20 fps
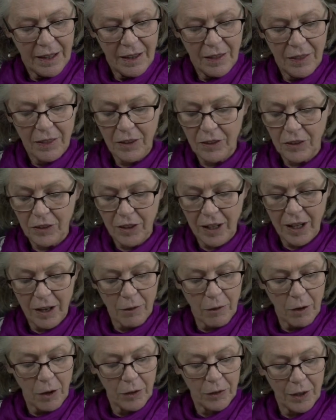The chair
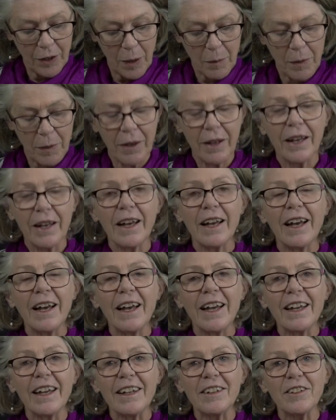rose up
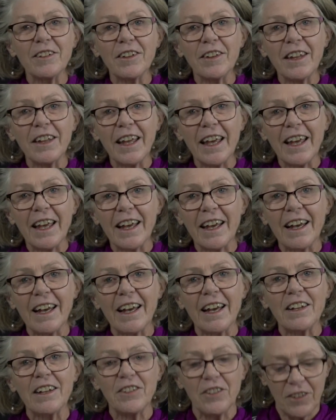into the air
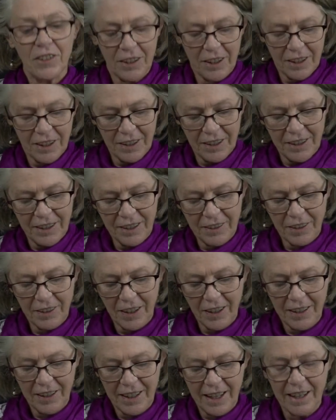and Chinky
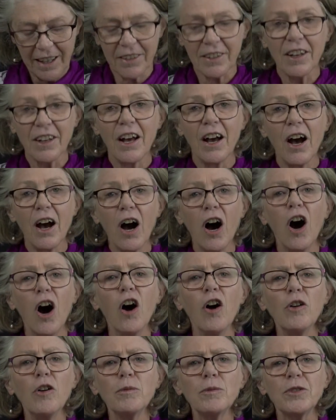cried out,
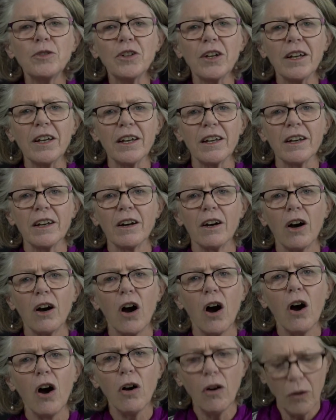"Home, chair,
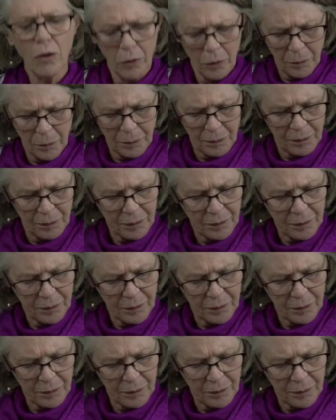home!"